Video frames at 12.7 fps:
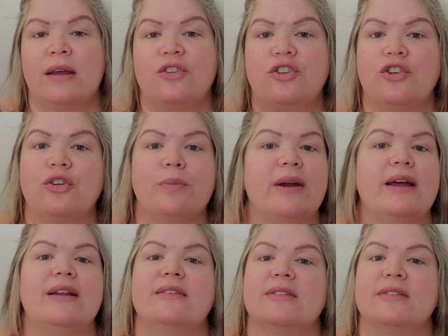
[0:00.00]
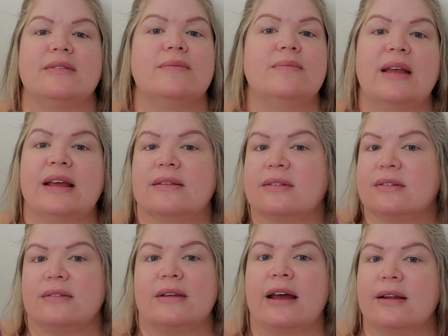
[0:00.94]
Gingerbread is,
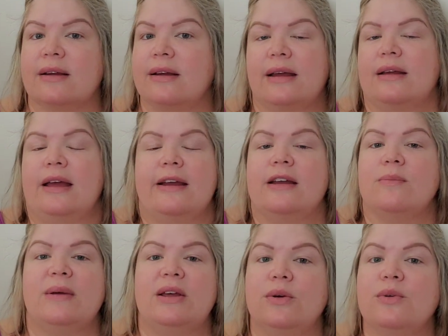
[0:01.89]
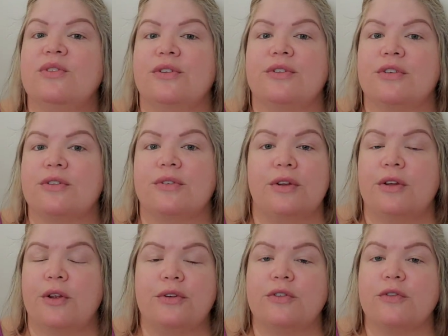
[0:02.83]
is it can be used as
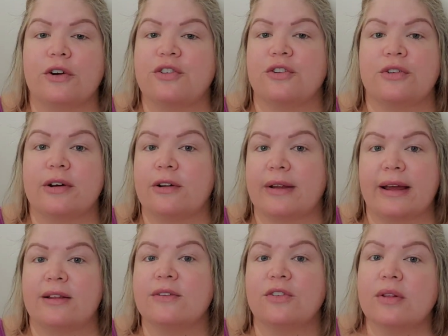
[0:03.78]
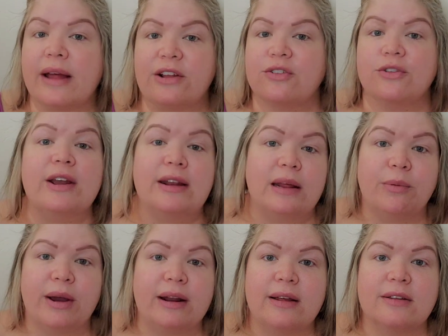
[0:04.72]
you know it's versatile like like zucchini
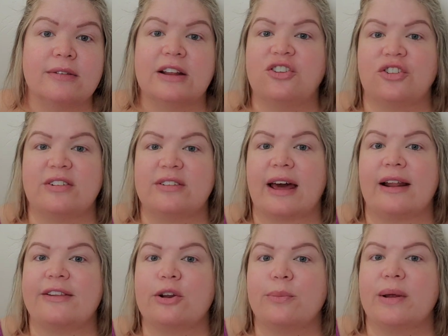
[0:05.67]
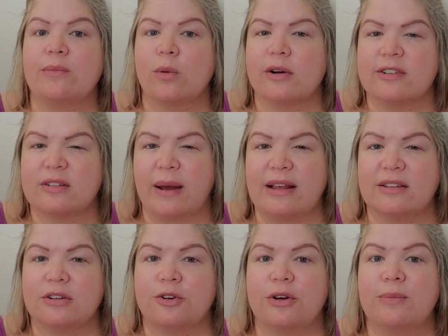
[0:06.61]
bread is it's just got a little bit more
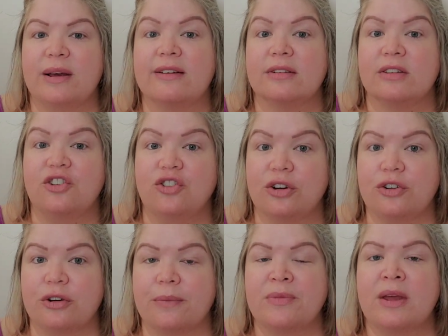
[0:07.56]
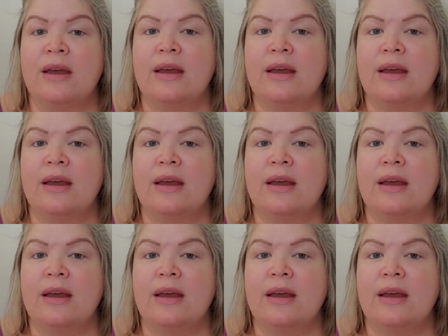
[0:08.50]
spice to it because of the ginger